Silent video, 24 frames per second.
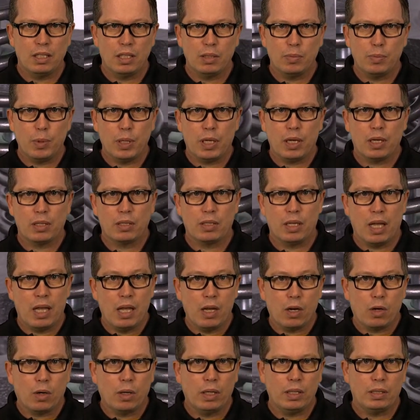is because of the
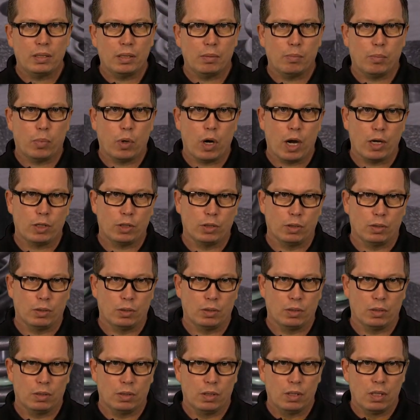increase in pressures.
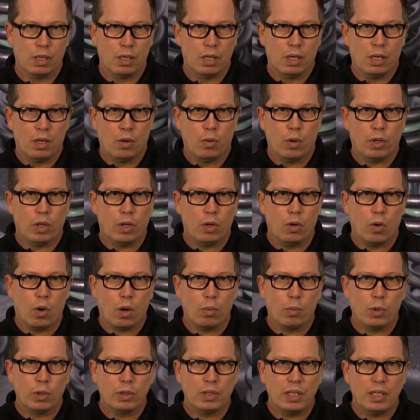With a
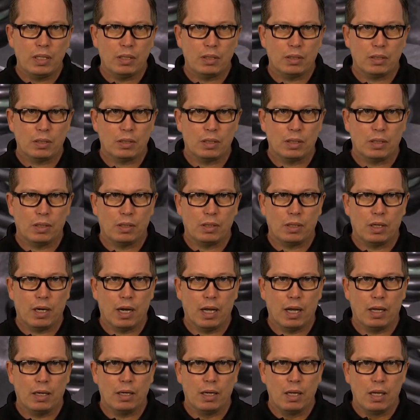normal diesel cylinder
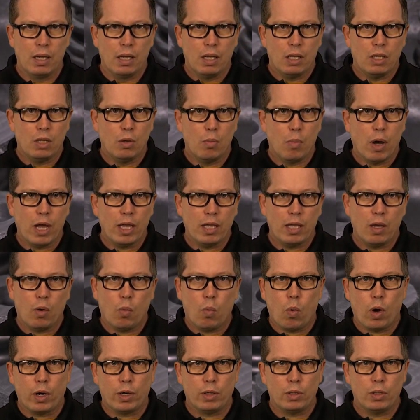head, you might get
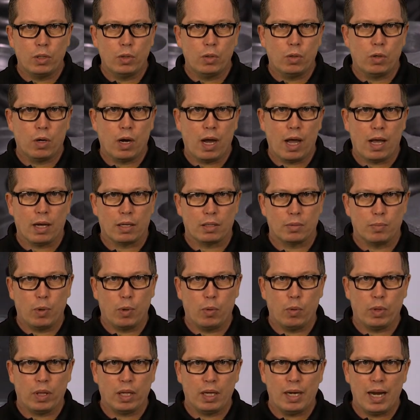1 or 2 cracks,
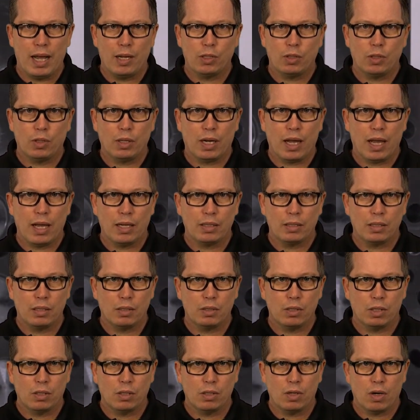with a natural gas
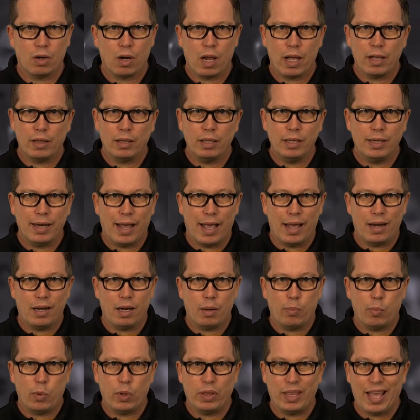engine, you're likely to end up
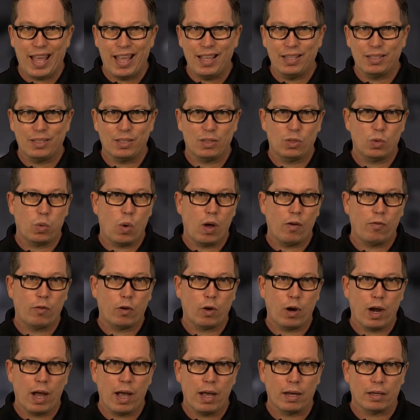with 8 to 12
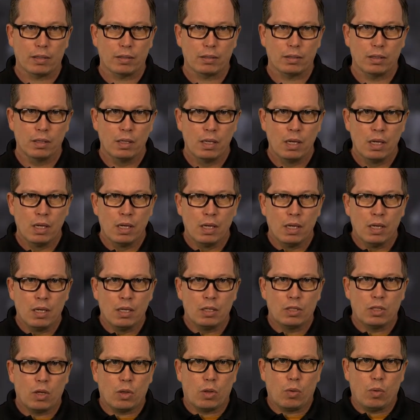cracks.
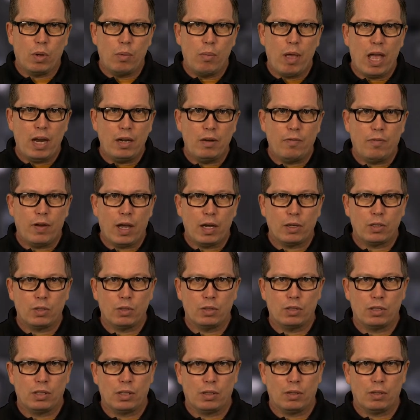So the remanufactured
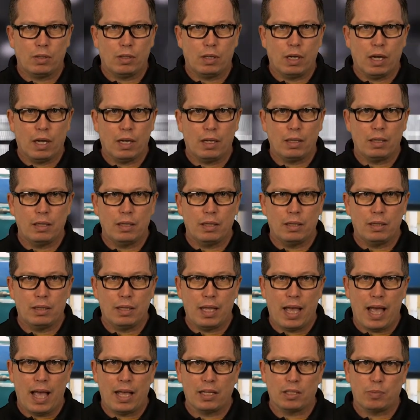cylinder head that
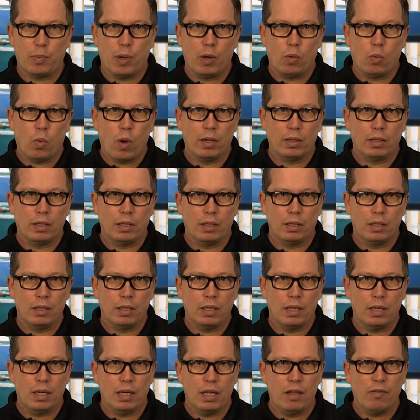has been welded,
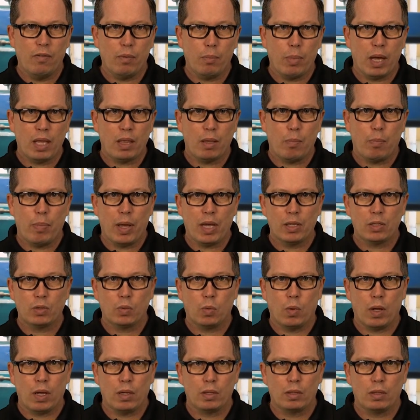even by the best
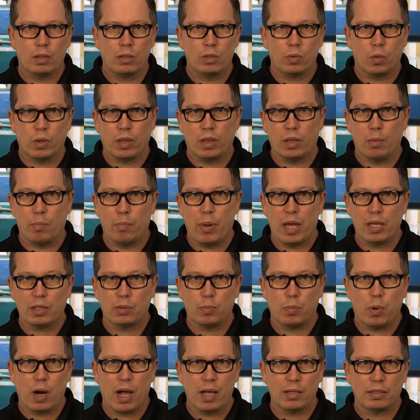welders with the best
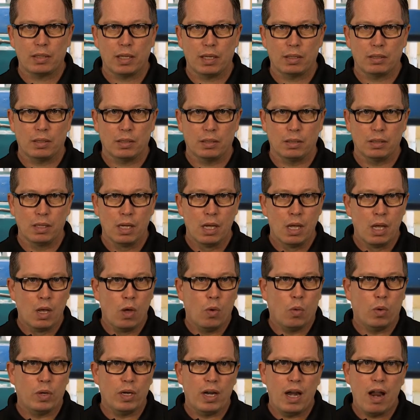processes,
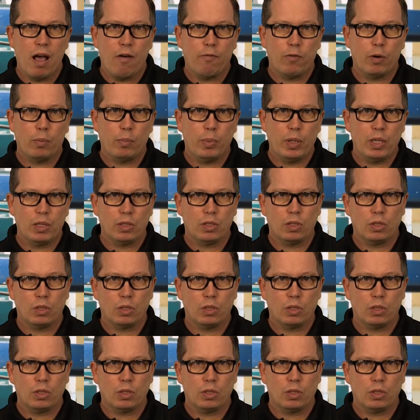will never be as